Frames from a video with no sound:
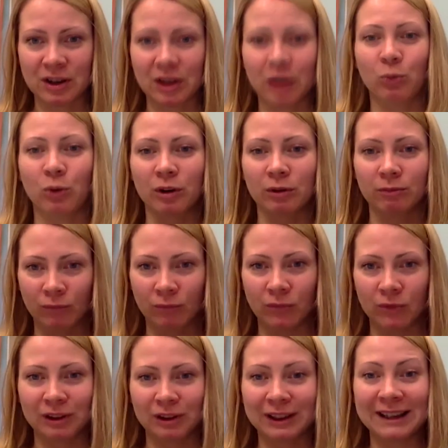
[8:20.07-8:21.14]
and we're
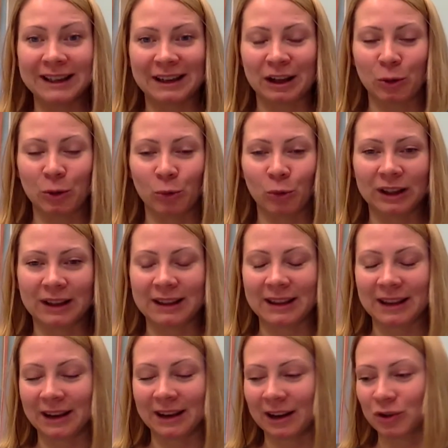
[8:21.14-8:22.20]
the leading e-wallet in
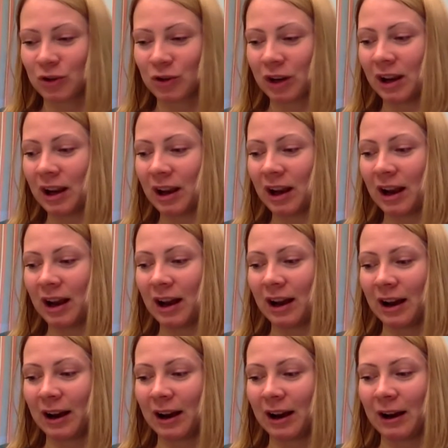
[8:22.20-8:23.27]
the country,
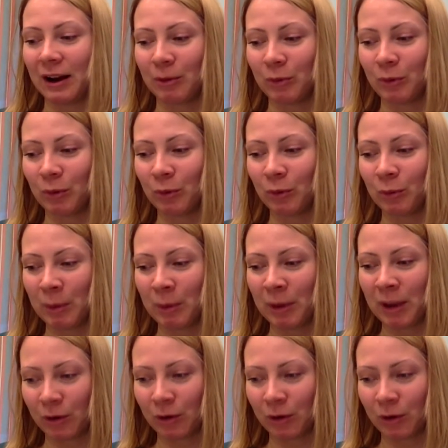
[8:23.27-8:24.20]
maybe our